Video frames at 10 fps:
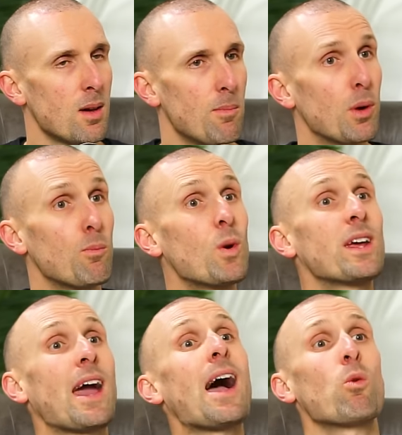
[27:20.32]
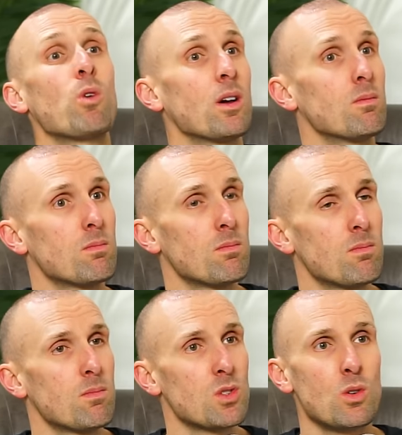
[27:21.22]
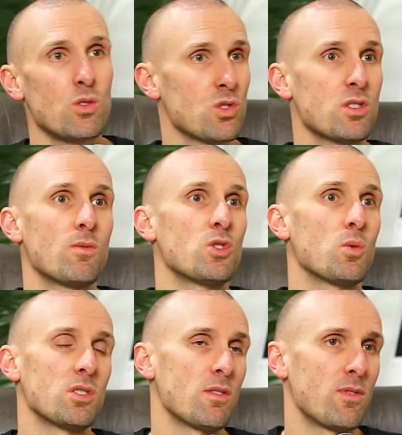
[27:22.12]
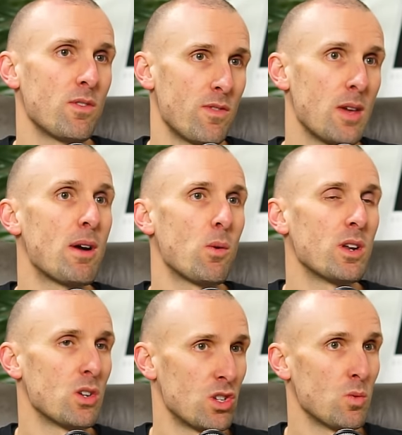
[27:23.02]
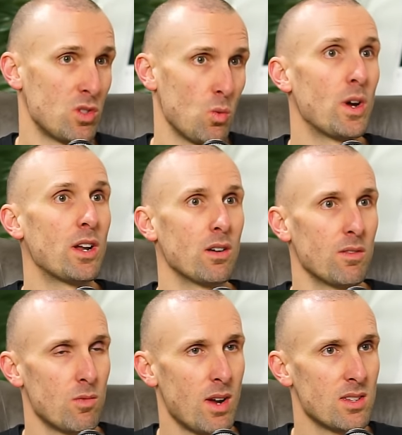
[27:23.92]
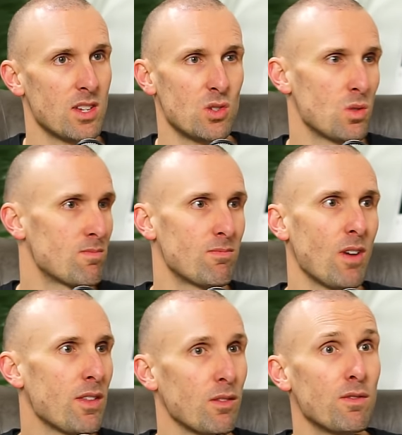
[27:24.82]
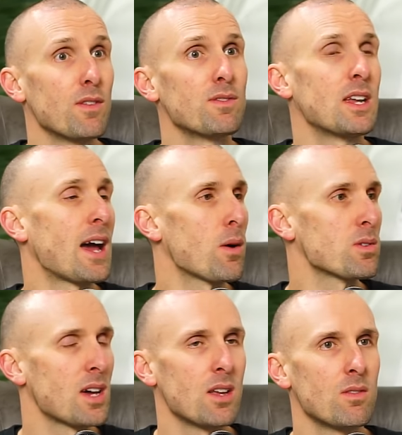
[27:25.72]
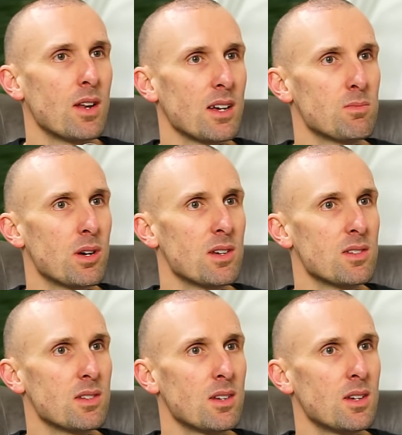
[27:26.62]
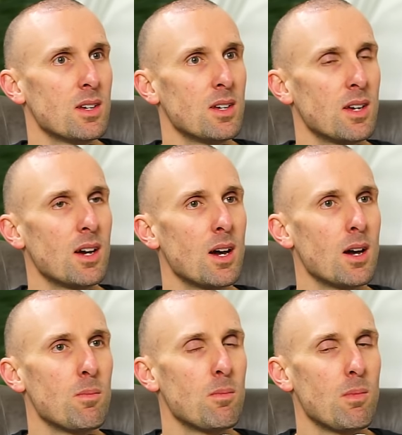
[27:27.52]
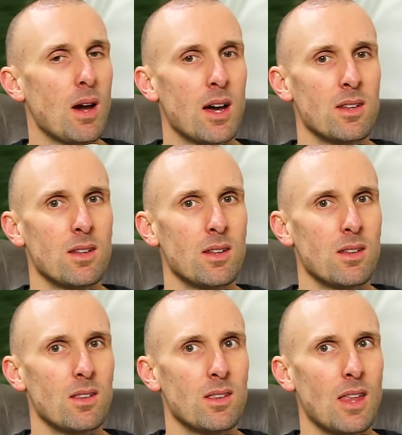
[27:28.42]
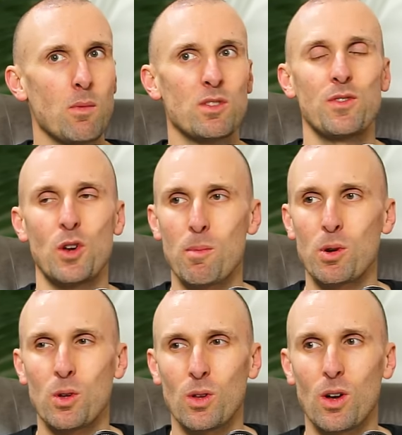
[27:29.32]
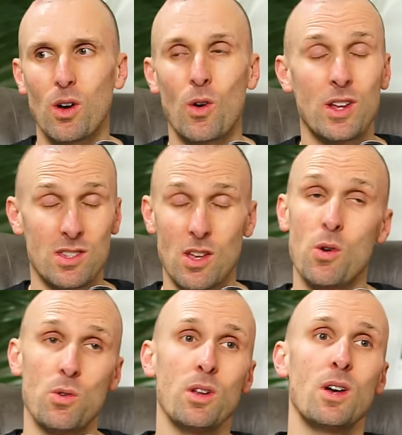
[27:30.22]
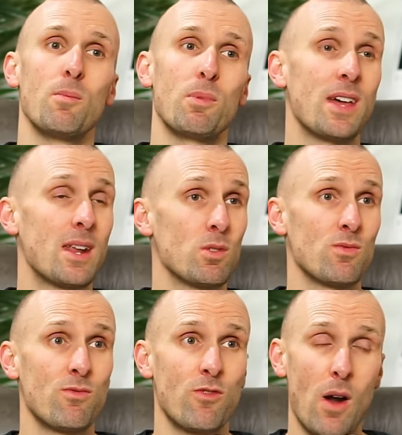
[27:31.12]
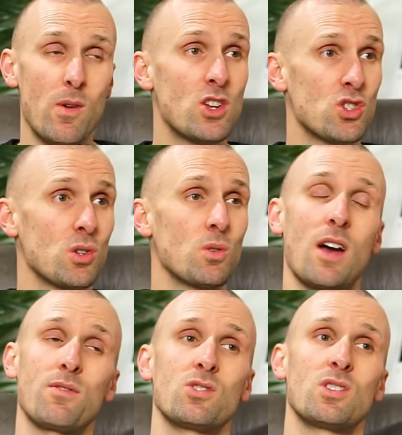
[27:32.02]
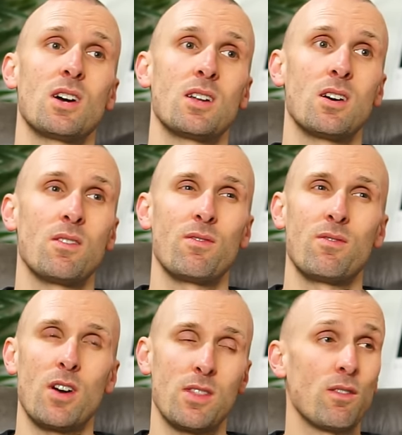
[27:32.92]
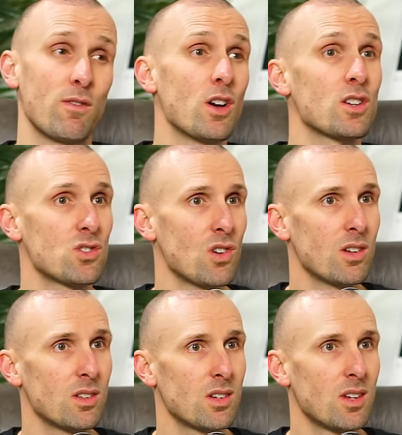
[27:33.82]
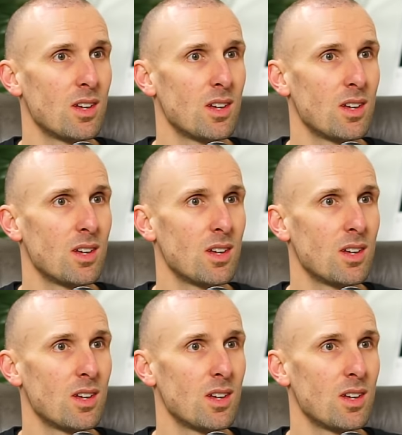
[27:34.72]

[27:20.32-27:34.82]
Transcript: but winning it outright. Mm. So not just she wasn't the female winner, she was the winner of the race. And she was, I think, 15 hours ahead of the next person. And that was phenomenal on its own. But then it was very soon after she'd had her, I think, first child.